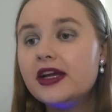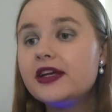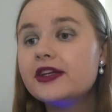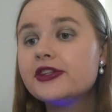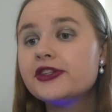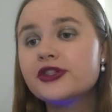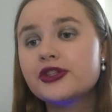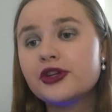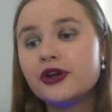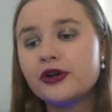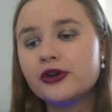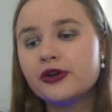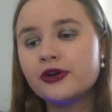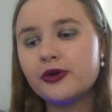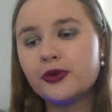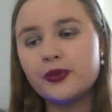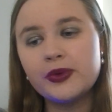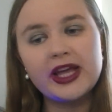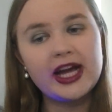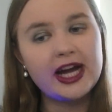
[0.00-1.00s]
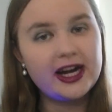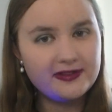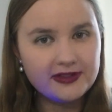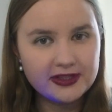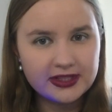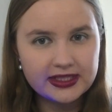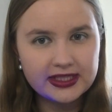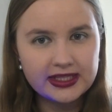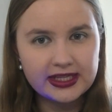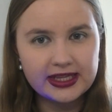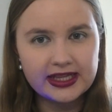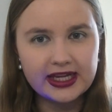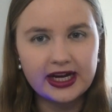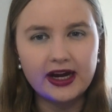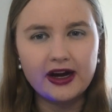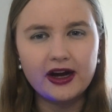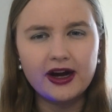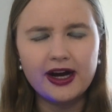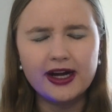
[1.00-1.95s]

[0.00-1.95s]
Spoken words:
So we haven't seen that.